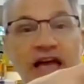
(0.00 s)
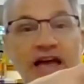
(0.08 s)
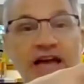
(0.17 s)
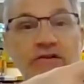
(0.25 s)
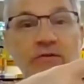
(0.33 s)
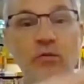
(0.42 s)
eight
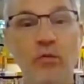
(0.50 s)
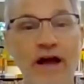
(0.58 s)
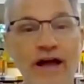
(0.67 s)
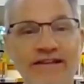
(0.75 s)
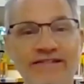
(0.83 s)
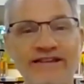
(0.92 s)
oh,
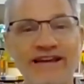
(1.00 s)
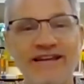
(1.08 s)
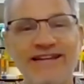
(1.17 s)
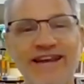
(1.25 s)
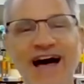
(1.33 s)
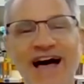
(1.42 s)
whales,
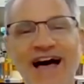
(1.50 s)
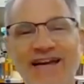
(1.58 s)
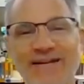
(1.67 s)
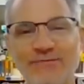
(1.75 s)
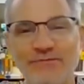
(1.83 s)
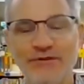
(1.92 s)

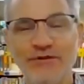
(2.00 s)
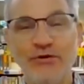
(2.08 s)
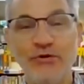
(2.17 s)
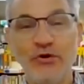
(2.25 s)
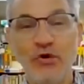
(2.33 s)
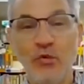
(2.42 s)
nine
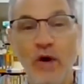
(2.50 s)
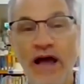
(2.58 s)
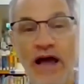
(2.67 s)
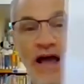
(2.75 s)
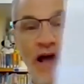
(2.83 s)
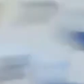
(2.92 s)
blue
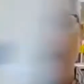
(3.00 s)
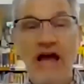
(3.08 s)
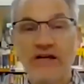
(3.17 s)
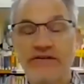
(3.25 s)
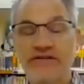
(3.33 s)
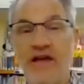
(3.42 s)

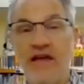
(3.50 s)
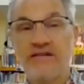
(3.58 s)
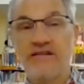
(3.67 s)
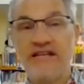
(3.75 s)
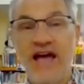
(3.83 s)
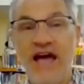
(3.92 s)
whales,
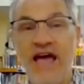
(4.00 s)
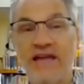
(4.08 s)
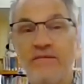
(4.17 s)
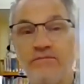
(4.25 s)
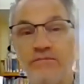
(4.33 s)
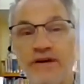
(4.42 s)

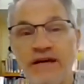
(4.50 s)
ten